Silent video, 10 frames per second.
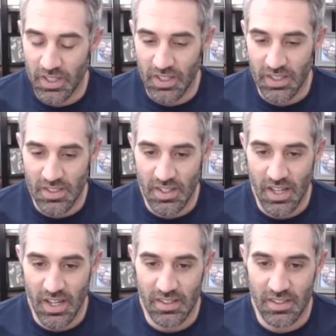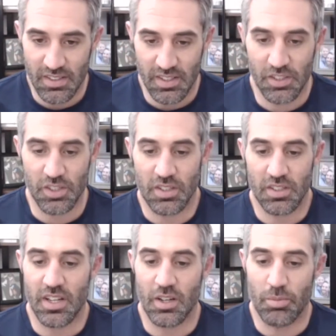into that decision to
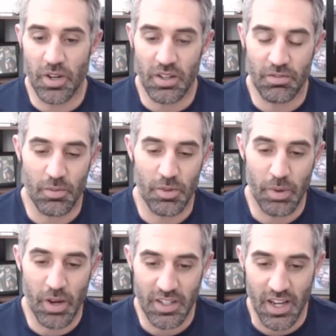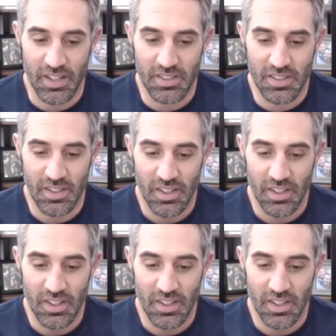take a break from the podcast.